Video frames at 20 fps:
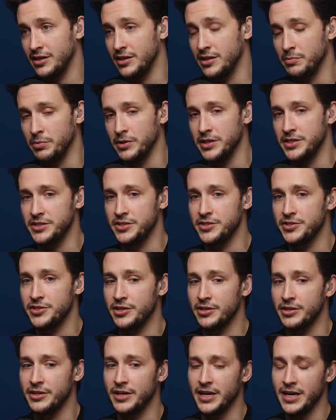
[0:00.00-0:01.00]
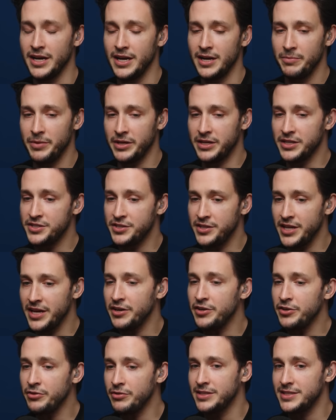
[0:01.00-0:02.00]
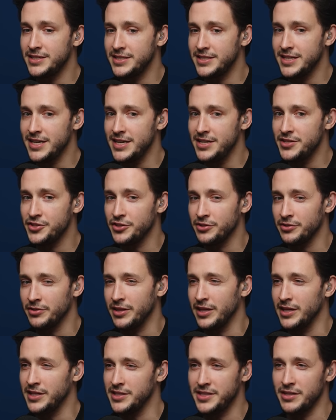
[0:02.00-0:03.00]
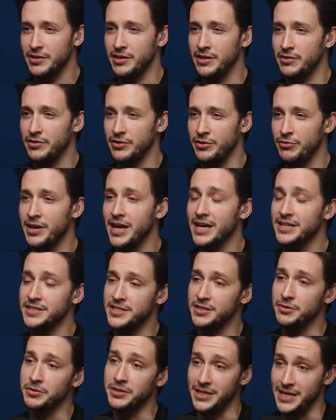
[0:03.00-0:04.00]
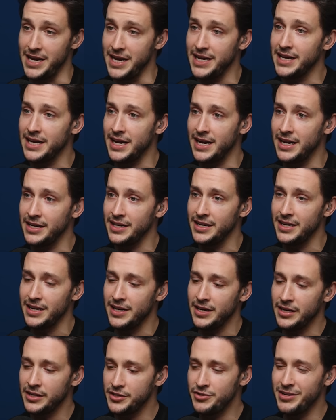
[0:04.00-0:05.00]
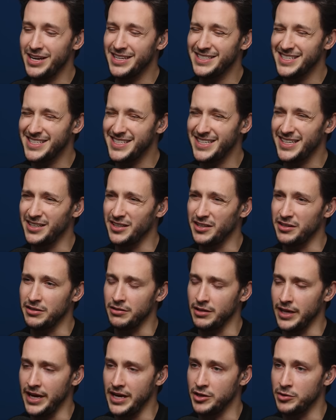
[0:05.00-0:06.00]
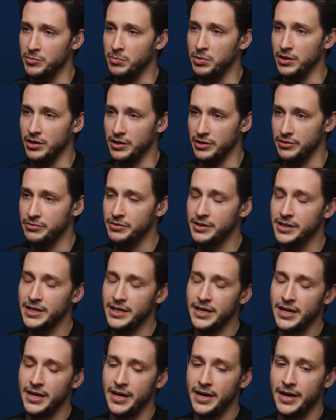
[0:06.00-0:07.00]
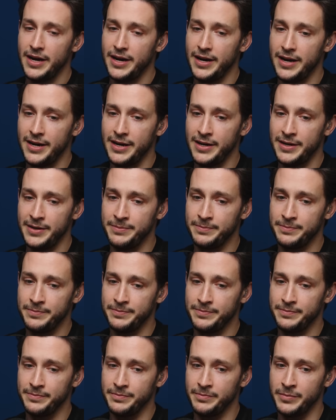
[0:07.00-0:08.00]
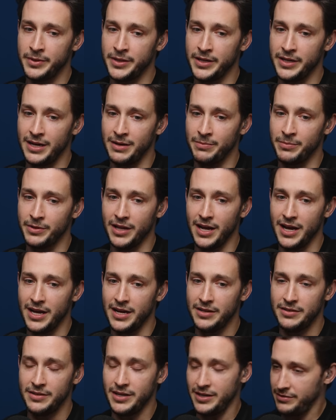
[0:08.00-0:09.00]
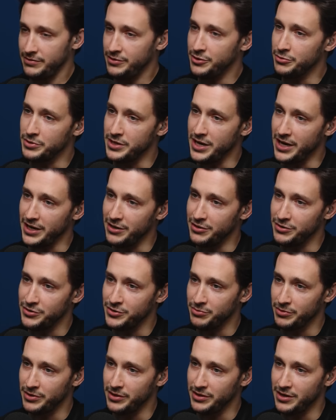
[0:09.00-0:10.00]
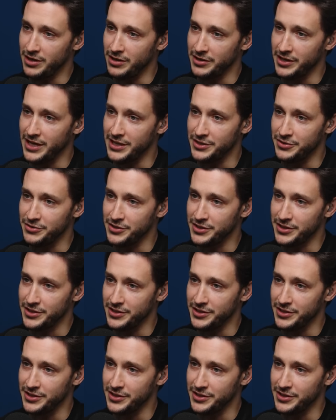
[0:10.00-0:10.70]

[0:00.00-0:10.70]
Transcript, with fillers: a, good place to start because there you could see certain things that you can't see with the naked eye because yeah. you get to see a little layer below. Um, but I'm glad that you were diagnosed with a non-cancerous